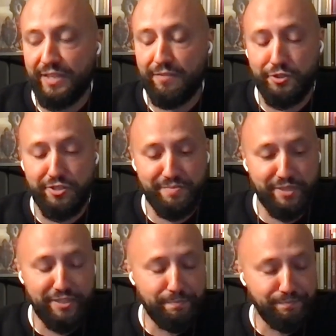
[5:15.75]

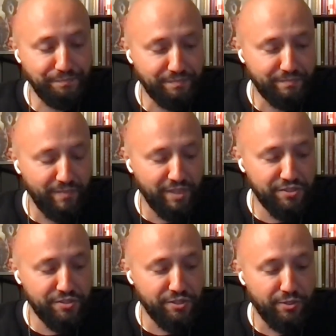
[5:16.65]
advertisement.
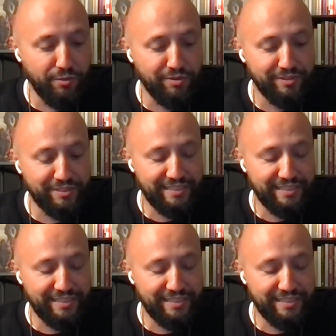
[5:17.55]
So